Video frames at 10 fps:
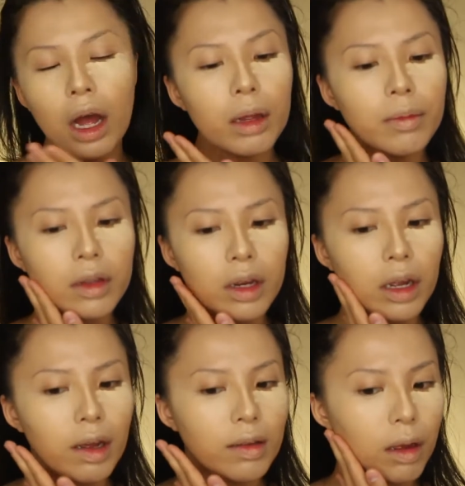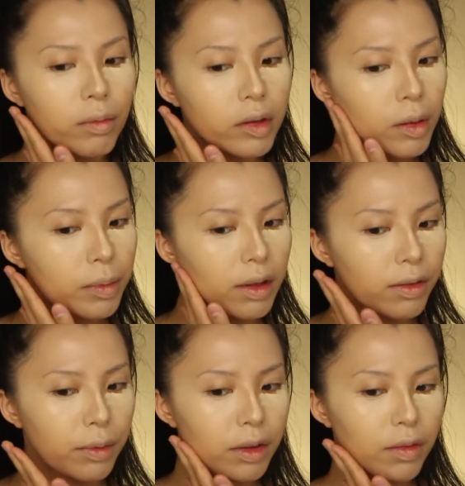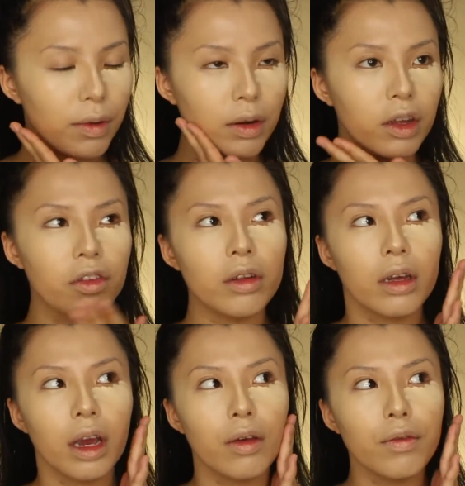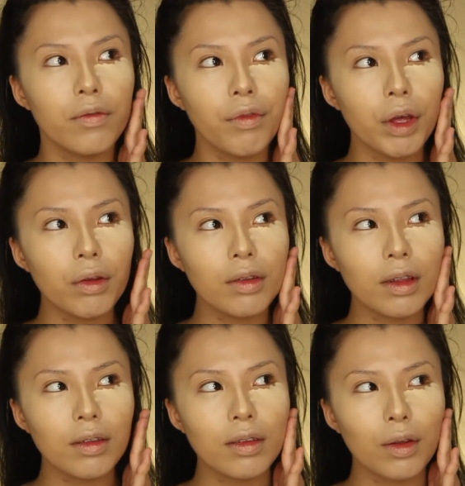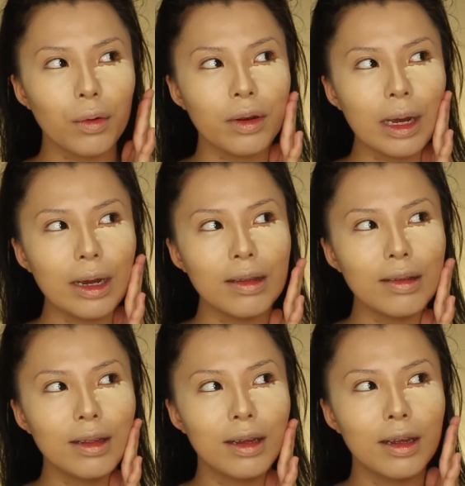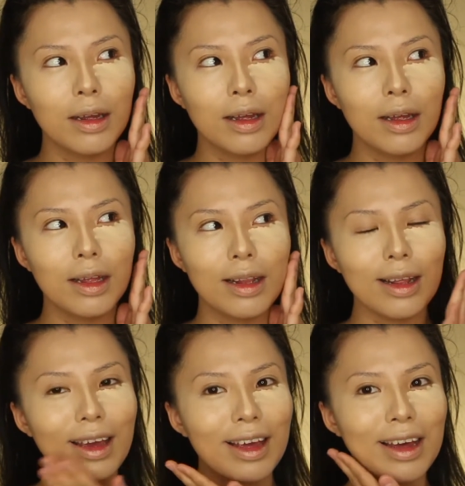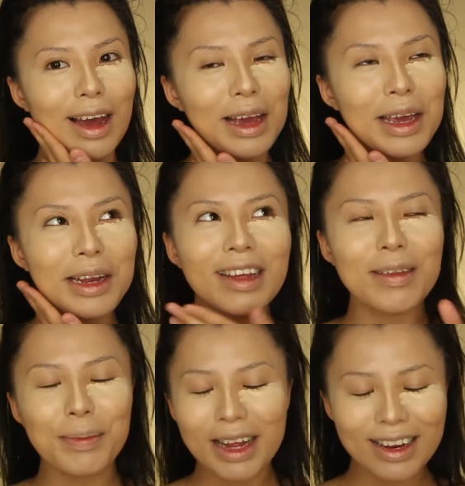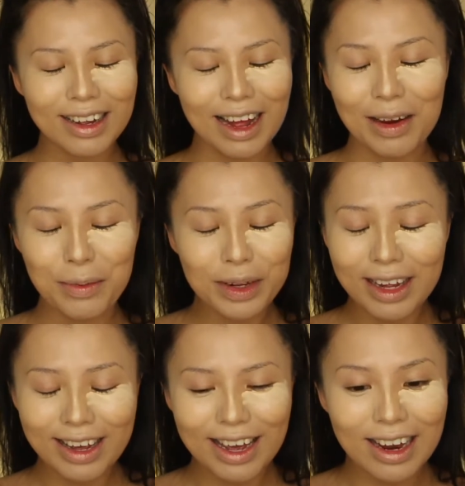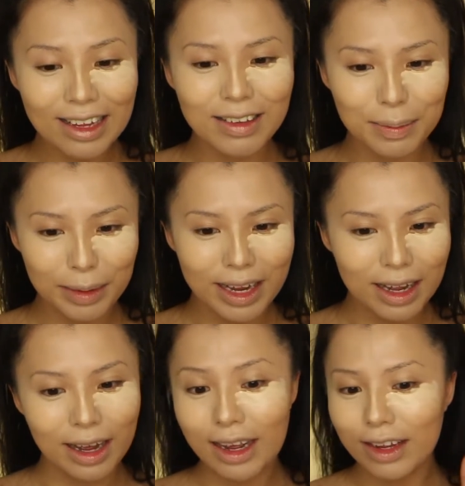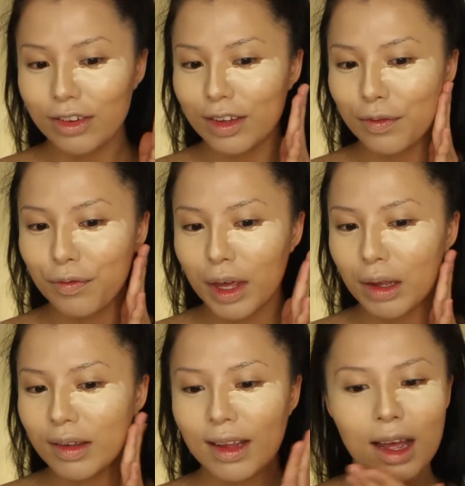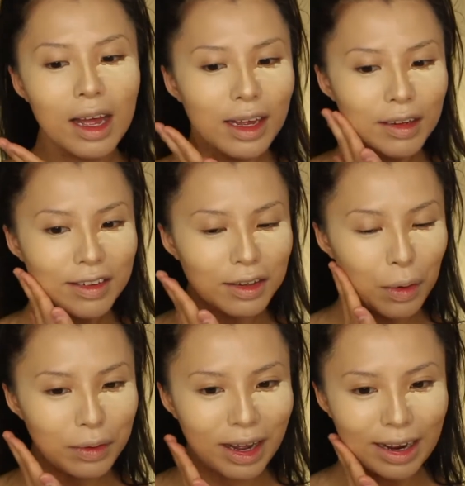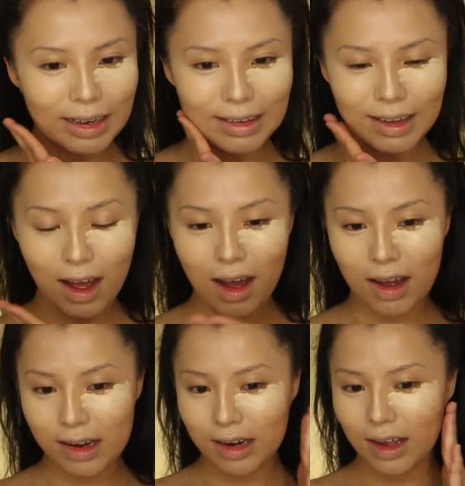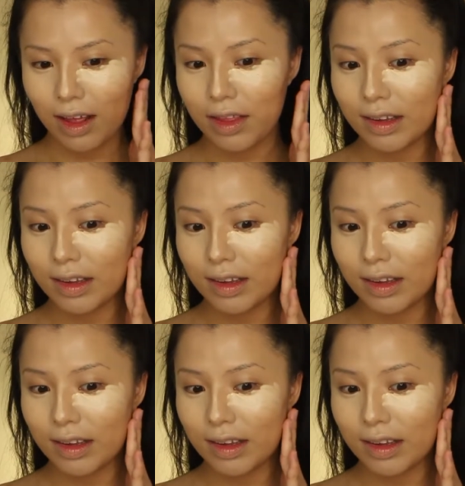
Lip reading: I'm sorry guys, I'm just obsessed with this foundation. Like, it feels so nice. Like, I can't explain it. I really can't explain it. It just feels so nice on the